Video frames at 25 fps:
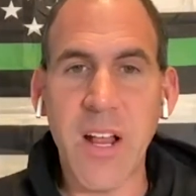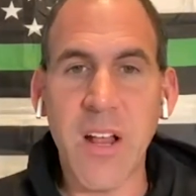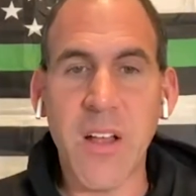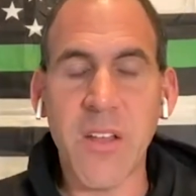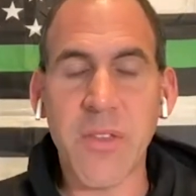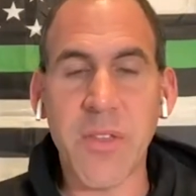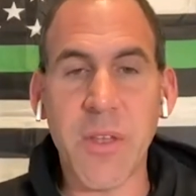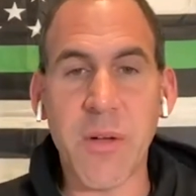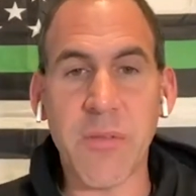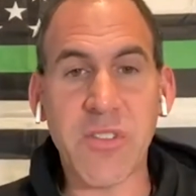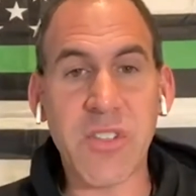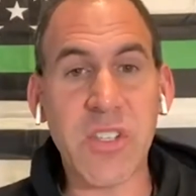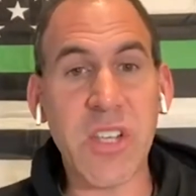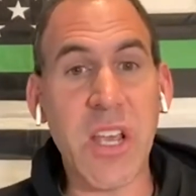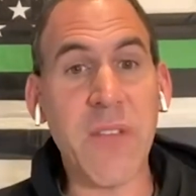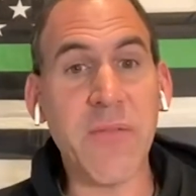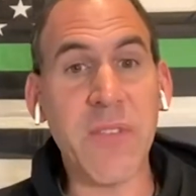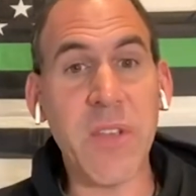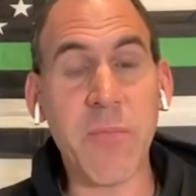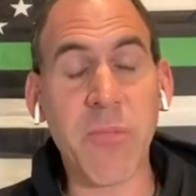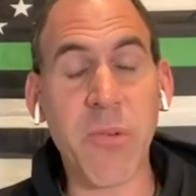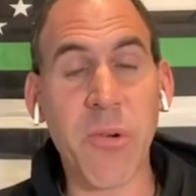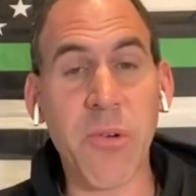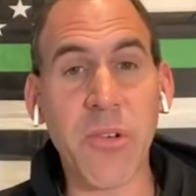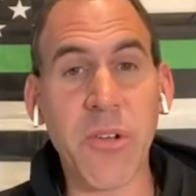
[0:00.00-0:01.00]
the safety
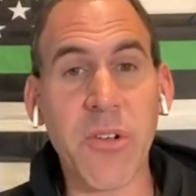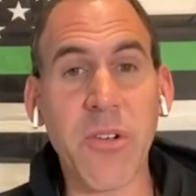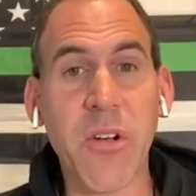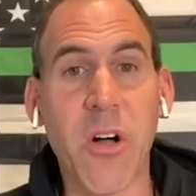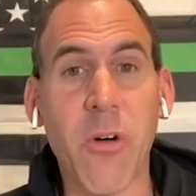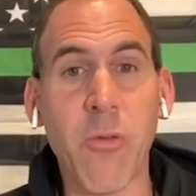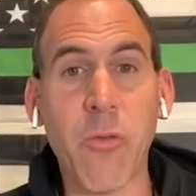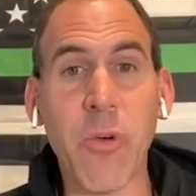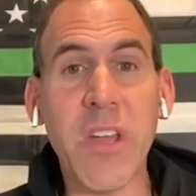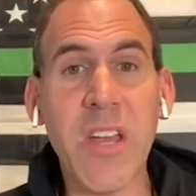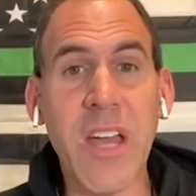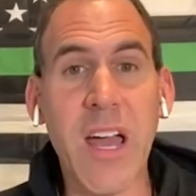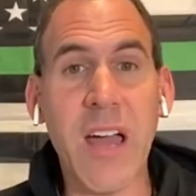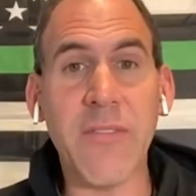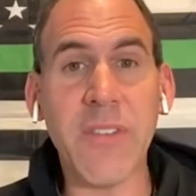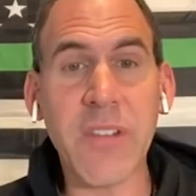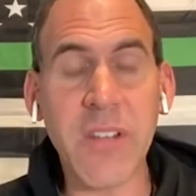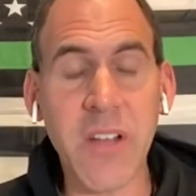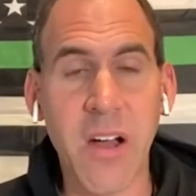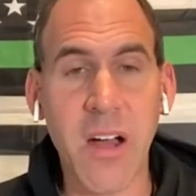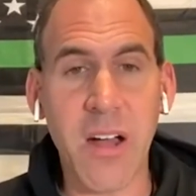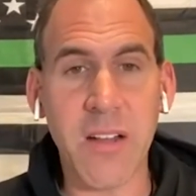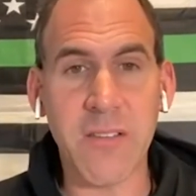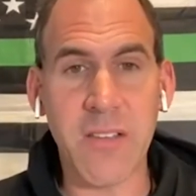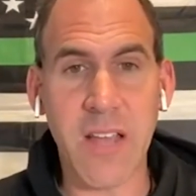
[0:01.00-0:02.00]
protocol we have in
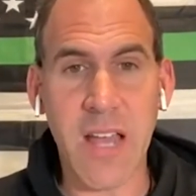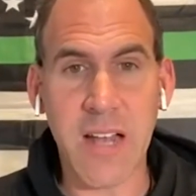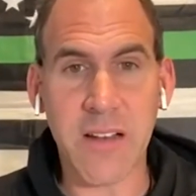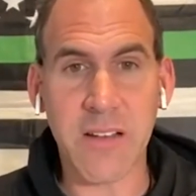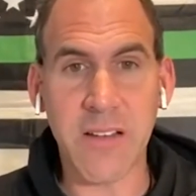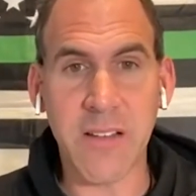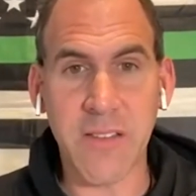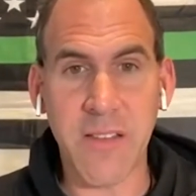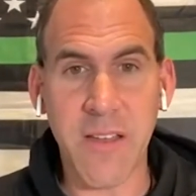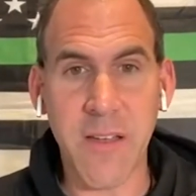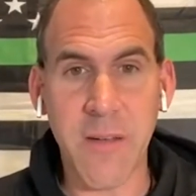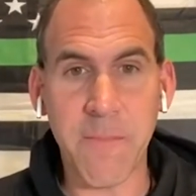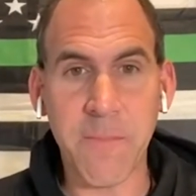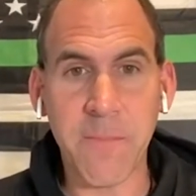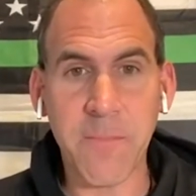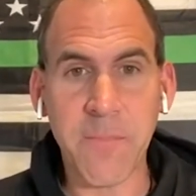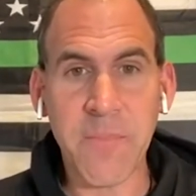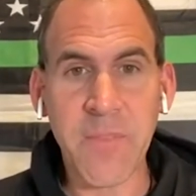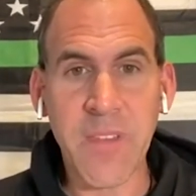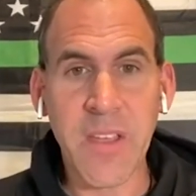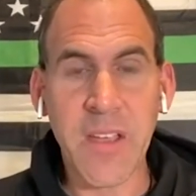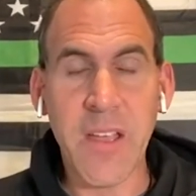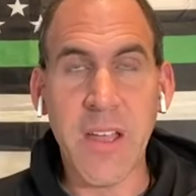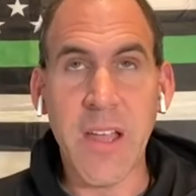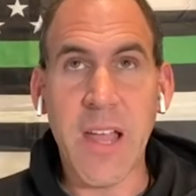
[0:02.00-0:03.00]
contacting them
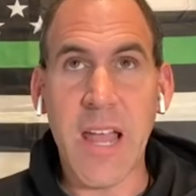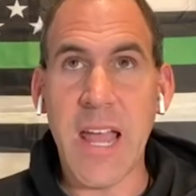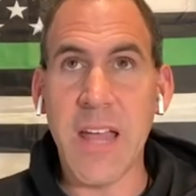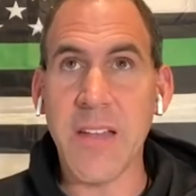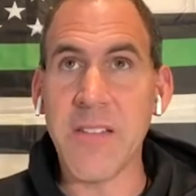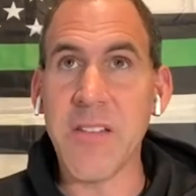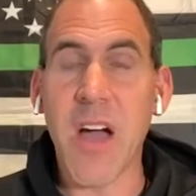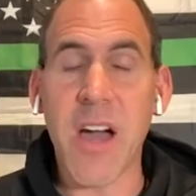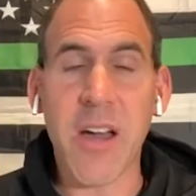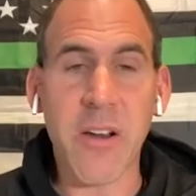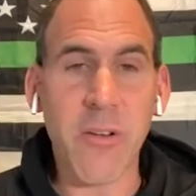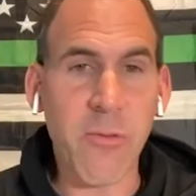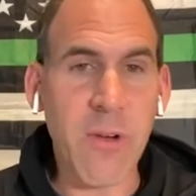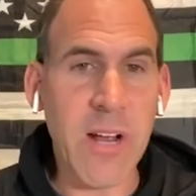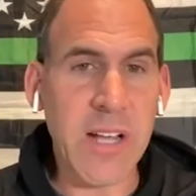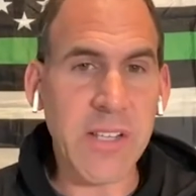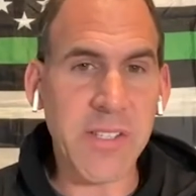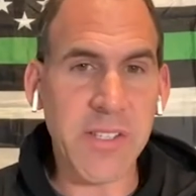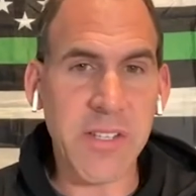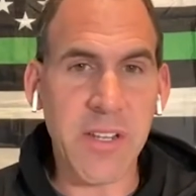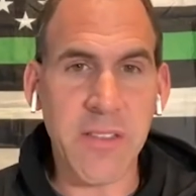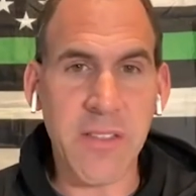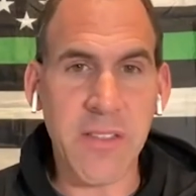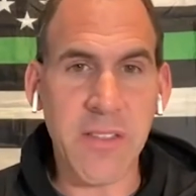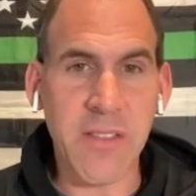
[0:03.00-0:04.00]
and not
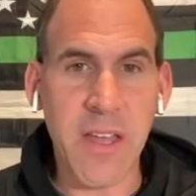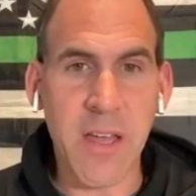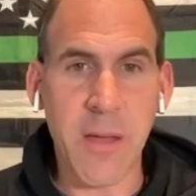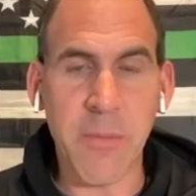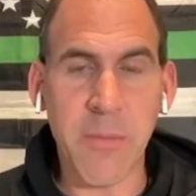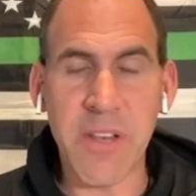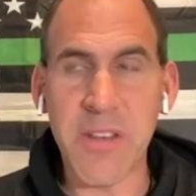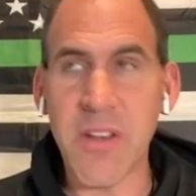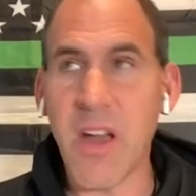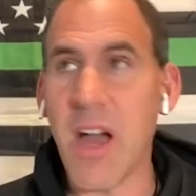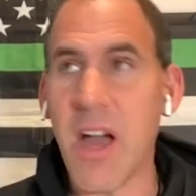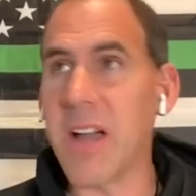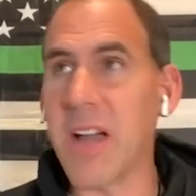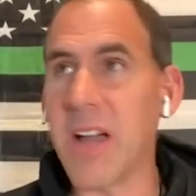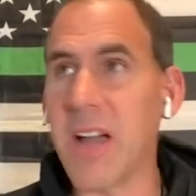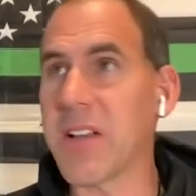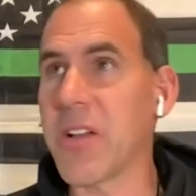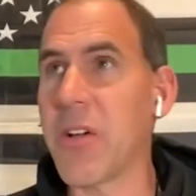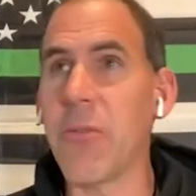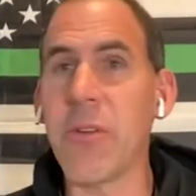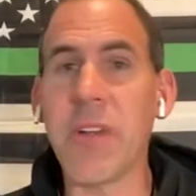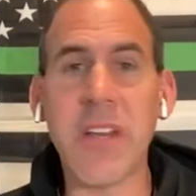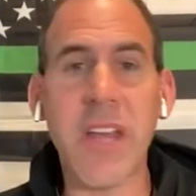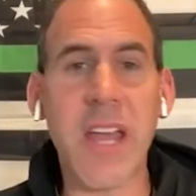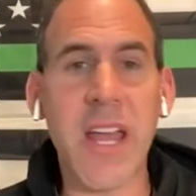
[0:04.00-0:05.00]
arresting them and not
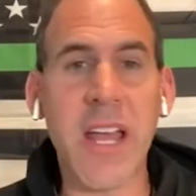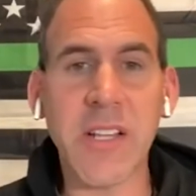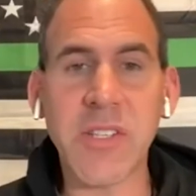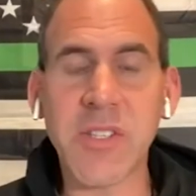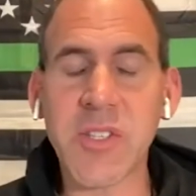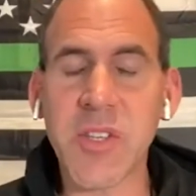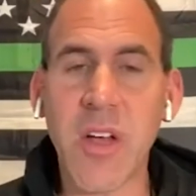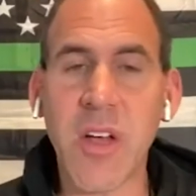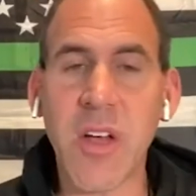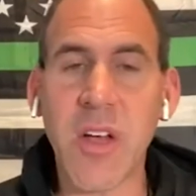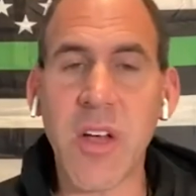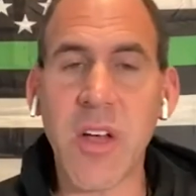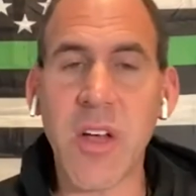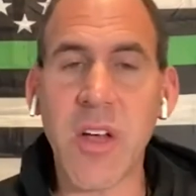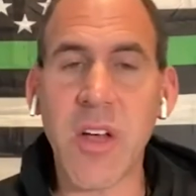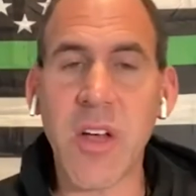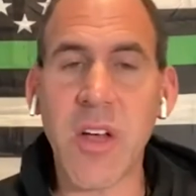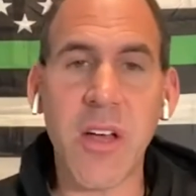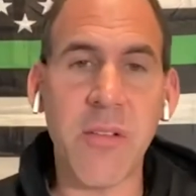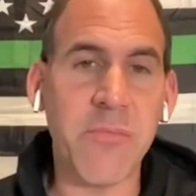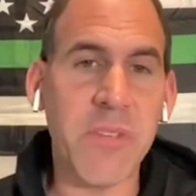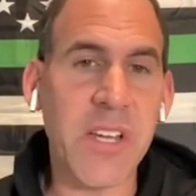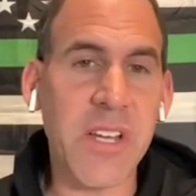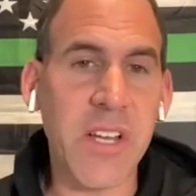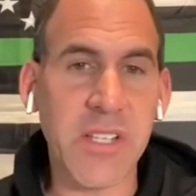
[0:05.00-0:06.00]
going hands
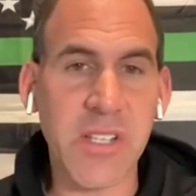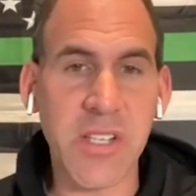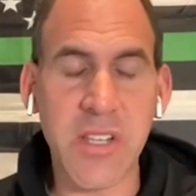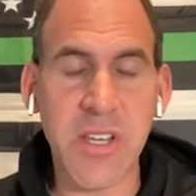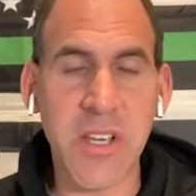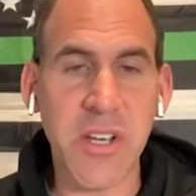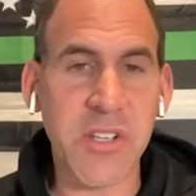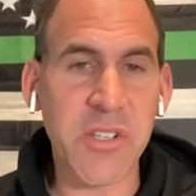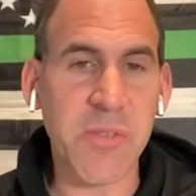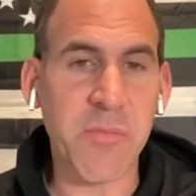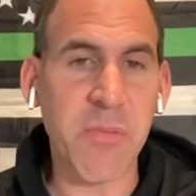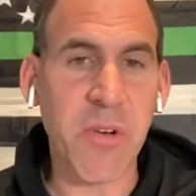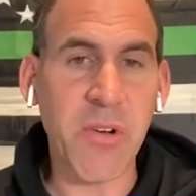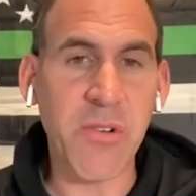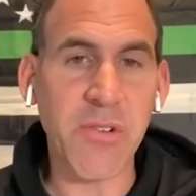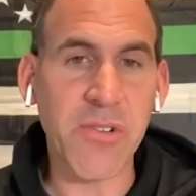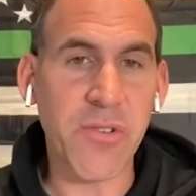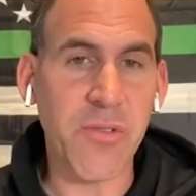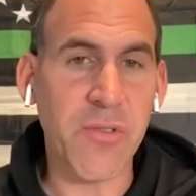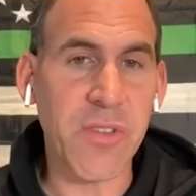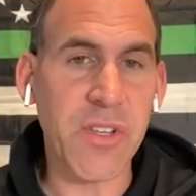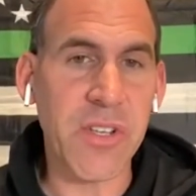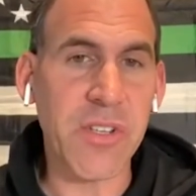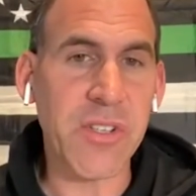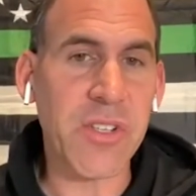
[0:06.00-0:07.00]
on because of the
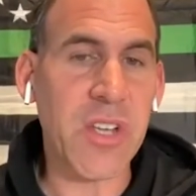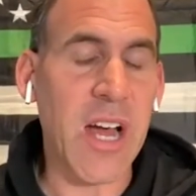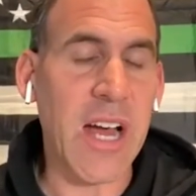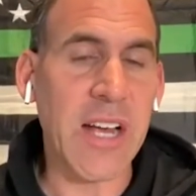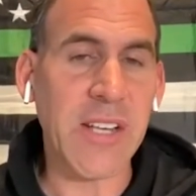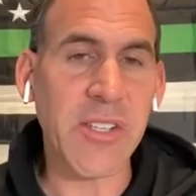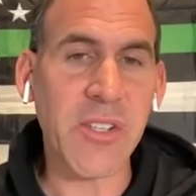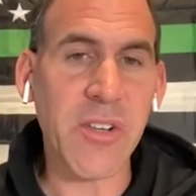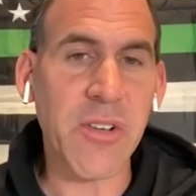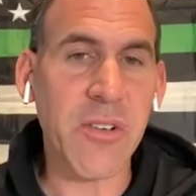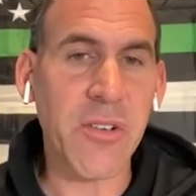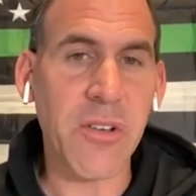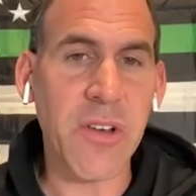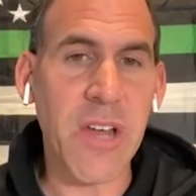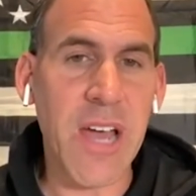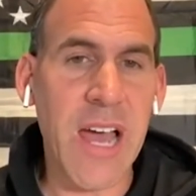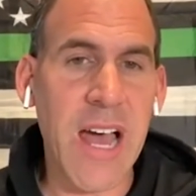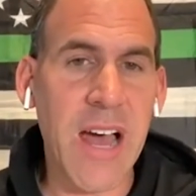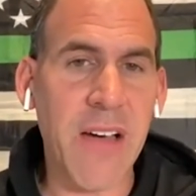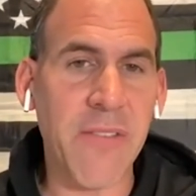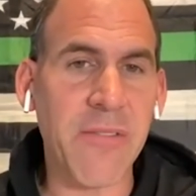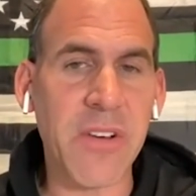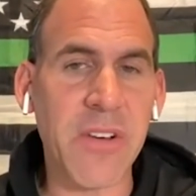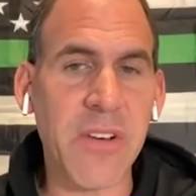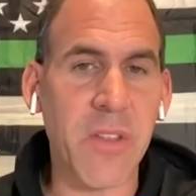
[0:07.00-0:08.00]
exposure these guys could
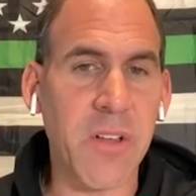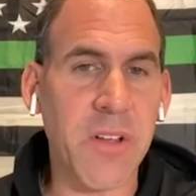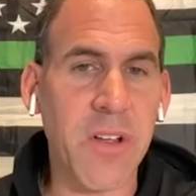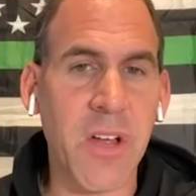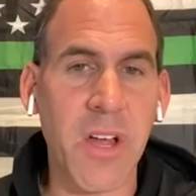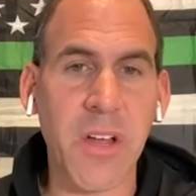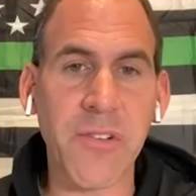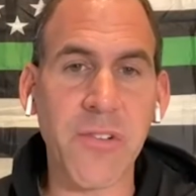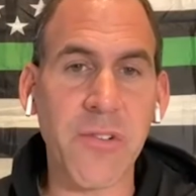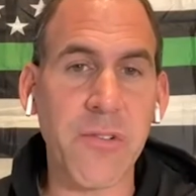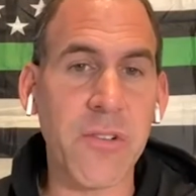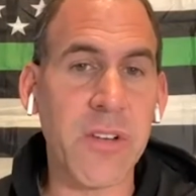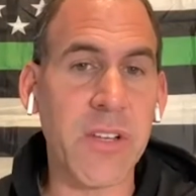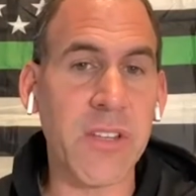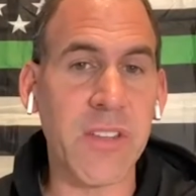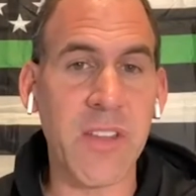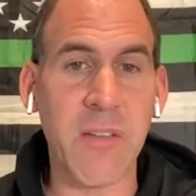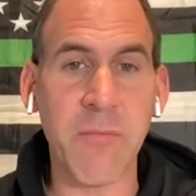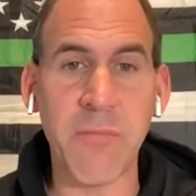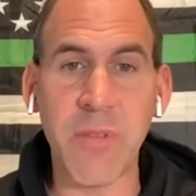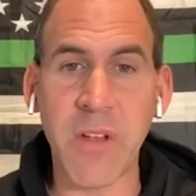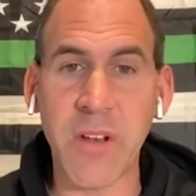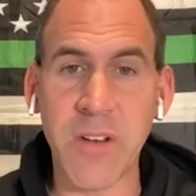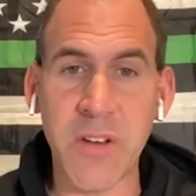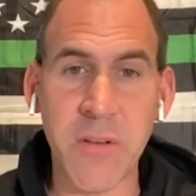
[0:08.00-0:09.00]
have, because they've been all over the
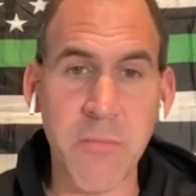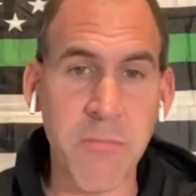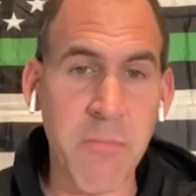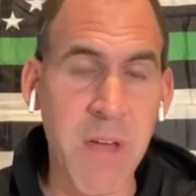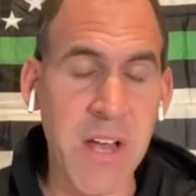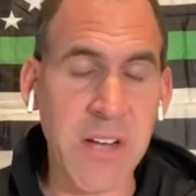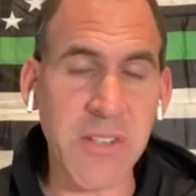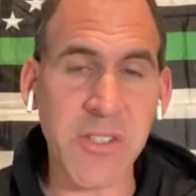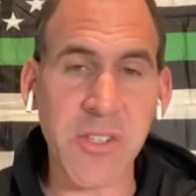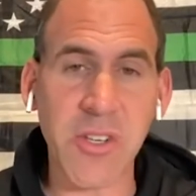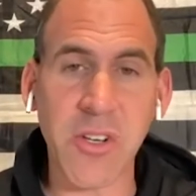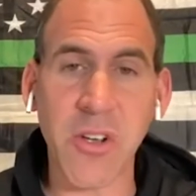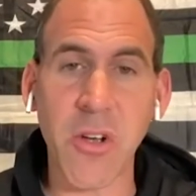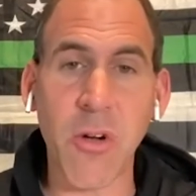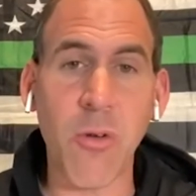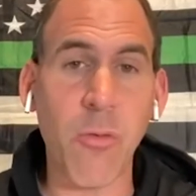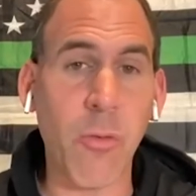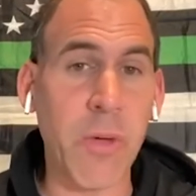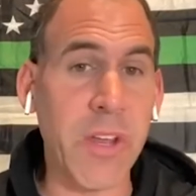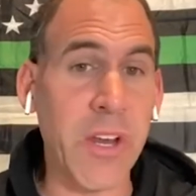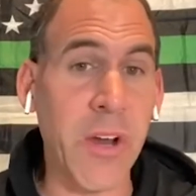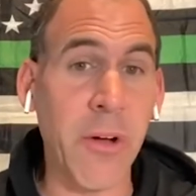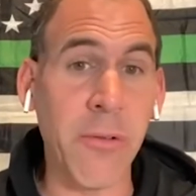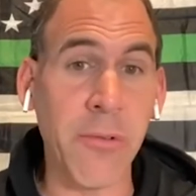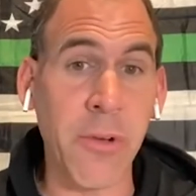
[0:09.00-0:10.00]
country and they've been in
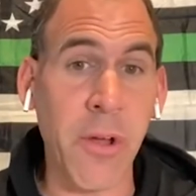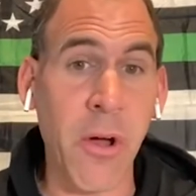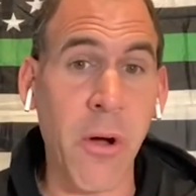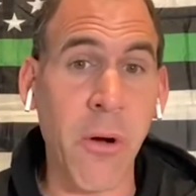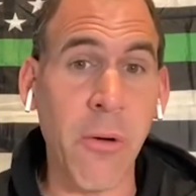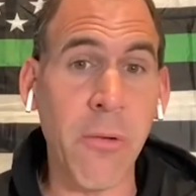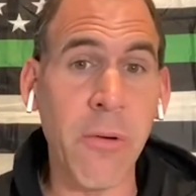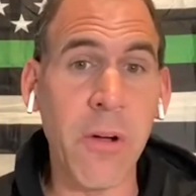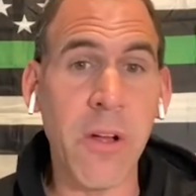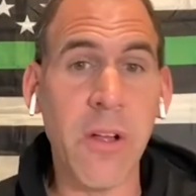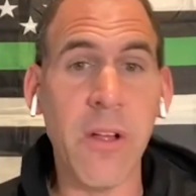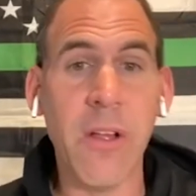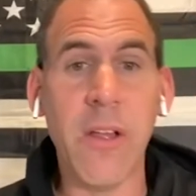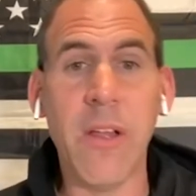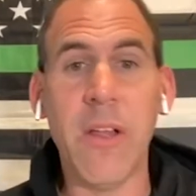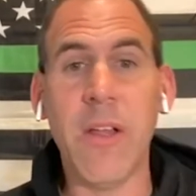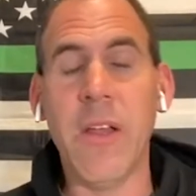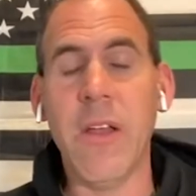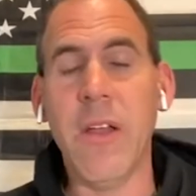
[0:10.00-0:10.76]
Mexico. We don't know.